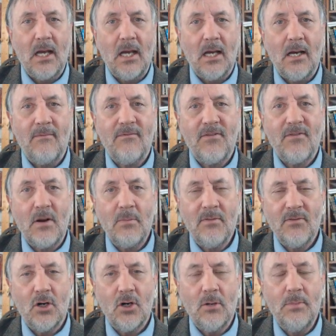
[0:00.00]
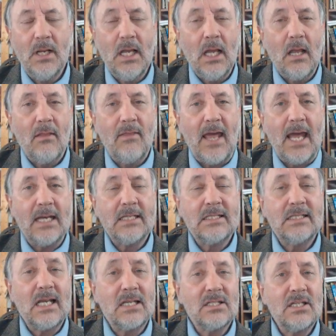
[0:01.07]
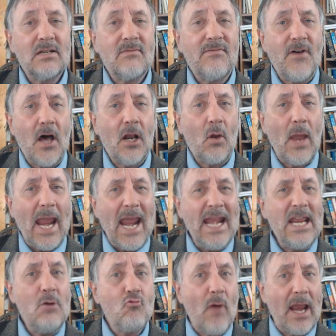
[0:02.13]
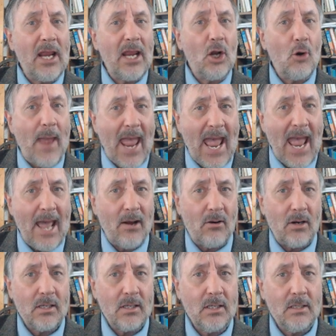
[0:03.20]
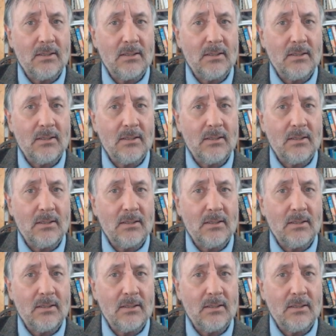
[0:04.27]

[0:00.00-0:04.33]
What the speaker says: from a verb that doesn't follow any regular pattern.